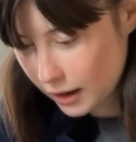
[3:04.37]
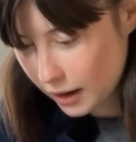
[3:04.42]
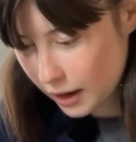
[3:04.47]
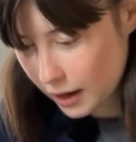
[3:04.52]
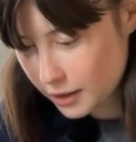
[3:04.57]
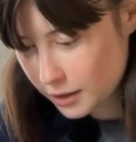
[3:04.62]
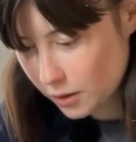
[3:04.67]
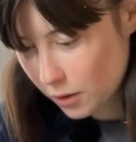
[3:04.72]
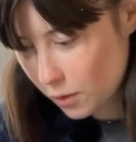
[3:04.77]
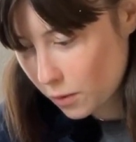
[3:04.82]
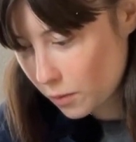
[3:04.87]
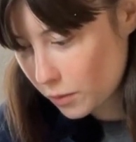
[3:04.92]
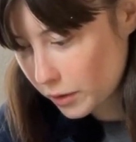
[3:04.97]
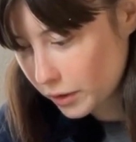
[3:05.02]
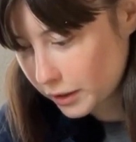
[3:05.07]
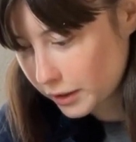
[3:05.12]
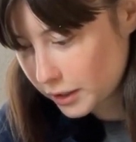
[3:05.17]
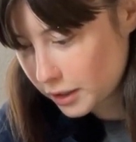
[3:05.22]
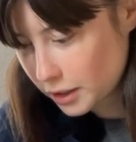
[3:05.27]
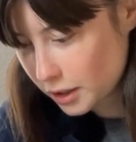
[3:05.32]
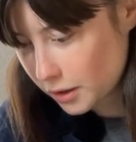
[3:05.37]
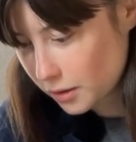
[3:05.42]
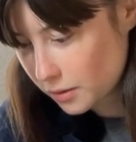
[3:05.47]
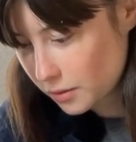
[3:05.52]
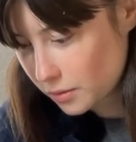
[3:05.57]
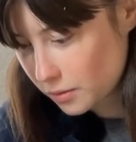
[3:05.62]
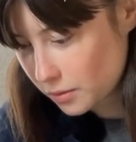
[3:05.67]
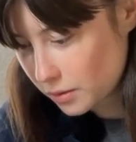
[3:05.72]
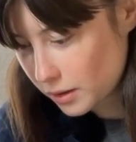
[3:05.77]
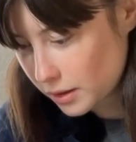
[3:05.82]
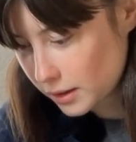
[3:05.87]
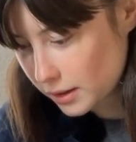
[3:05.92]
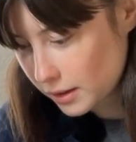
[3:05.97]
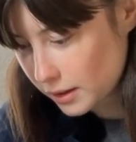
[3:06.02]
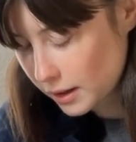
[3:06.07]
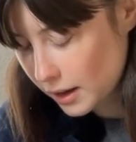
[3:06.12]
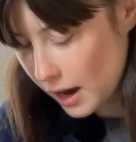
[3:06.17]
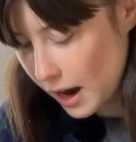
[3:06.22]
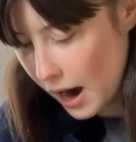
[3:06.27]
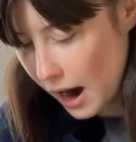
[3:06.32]
I don't really know
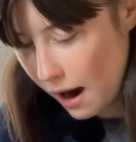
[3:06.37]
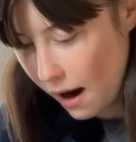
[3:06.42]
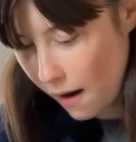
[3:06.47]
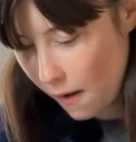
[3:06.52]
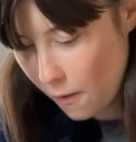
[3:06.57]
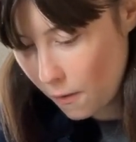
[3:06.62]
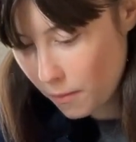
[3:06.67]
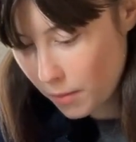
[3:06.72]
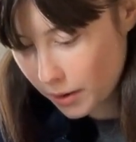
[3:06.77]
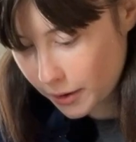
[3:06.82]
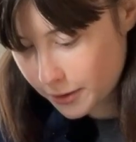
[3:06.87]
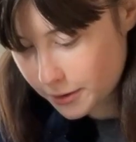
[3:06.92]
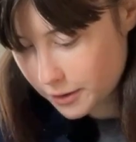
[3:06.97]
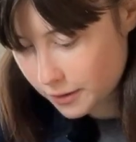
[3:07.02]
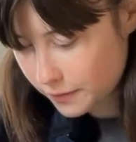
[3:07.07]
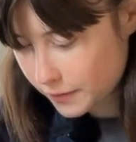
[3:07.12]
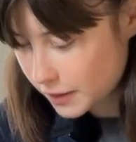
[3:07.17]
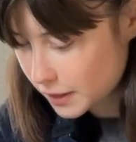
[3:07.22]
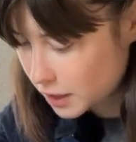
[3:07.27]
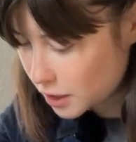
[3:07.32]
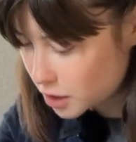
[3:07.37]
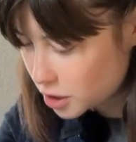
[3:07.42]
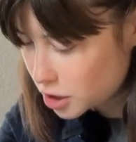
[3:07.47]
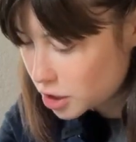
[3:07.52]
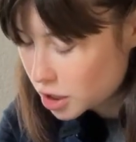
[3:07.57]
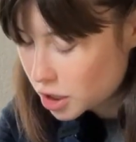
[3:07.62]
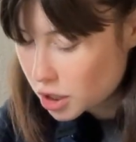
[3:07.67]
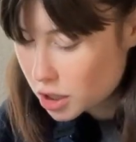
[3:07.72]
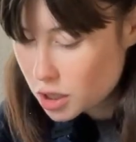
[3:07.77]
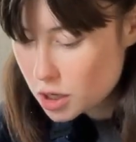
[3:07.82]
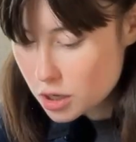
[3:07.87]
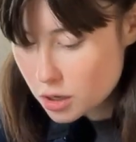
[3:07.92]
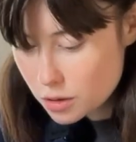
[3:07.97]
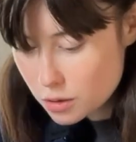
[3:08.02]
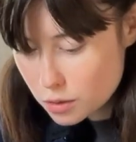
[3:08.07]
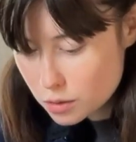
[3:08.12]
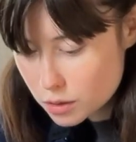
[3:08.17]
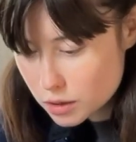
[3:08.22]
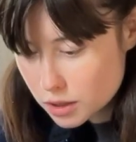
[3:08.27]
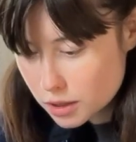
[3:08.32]
how much of each to
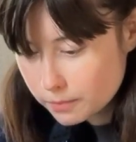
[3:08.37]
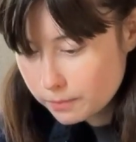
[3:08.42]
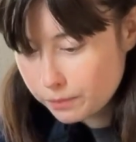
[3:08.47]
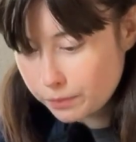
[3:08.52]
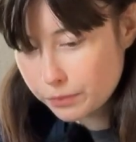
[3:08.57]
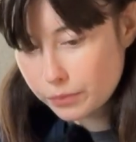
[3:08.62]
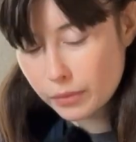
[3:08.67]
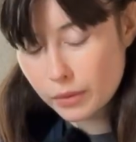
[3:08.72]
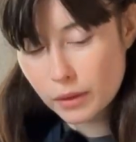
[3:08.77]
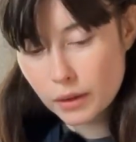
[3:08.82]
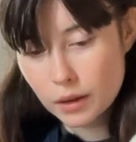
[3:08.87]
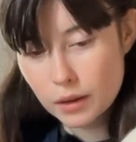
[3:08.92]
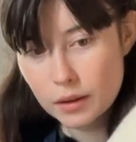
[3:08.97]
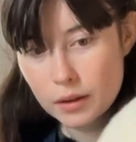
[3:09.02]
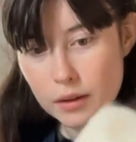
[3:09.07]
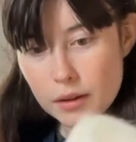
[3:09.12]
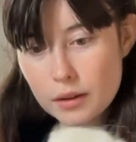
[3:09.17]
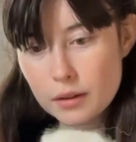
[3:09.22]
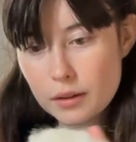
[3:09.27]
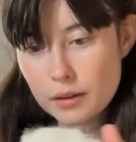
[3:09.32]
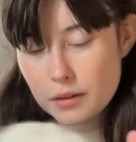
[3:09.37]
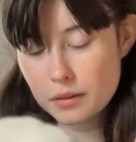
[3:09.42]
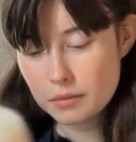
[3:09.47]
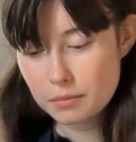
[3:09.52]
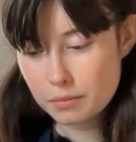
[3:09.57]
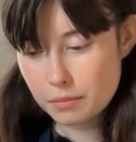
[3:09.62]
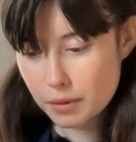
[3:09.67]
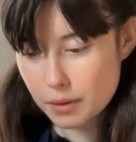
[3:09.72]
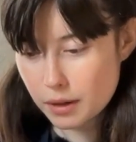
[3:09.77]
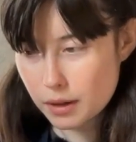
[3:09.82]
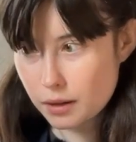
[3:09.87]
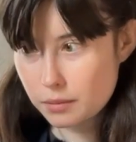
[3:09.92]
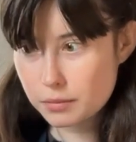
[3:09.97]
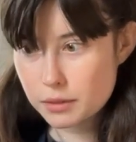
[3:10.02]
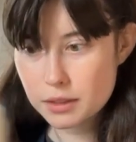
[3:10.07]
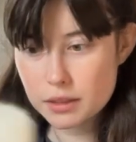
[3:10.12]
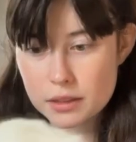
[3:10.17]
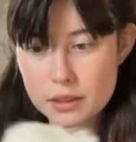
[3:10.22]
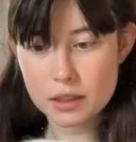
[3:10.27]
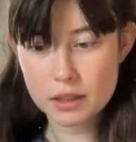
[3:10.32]
use, but I'm
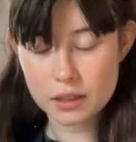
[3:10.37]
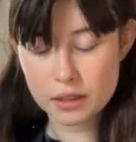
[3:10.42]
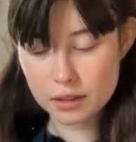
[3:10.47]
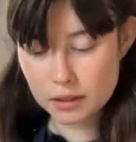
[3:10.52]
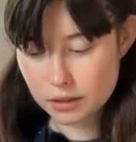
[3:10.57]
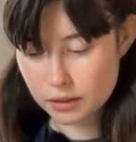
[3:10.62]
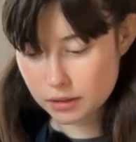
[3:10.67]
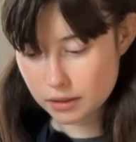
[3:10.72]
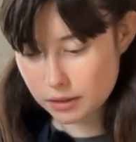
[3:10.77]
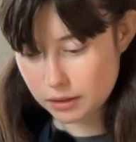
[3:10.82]
just gonna